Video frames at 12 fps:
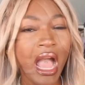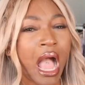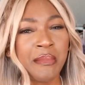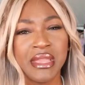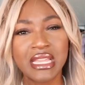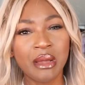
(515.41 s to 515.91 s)

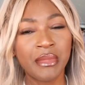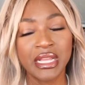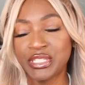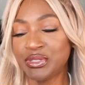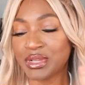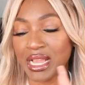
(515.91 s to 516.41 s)
I may come
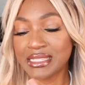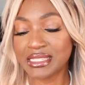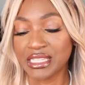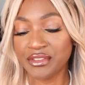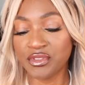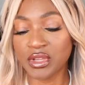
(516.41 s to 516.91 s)
back to you guys
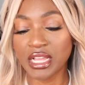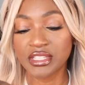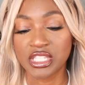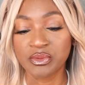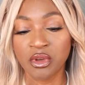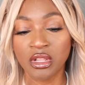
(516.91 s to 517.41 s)
and give you guys
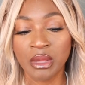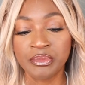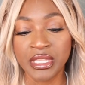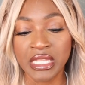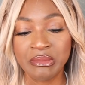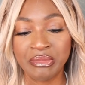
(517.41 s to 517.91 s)
a small
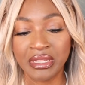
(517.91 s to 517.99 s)
update,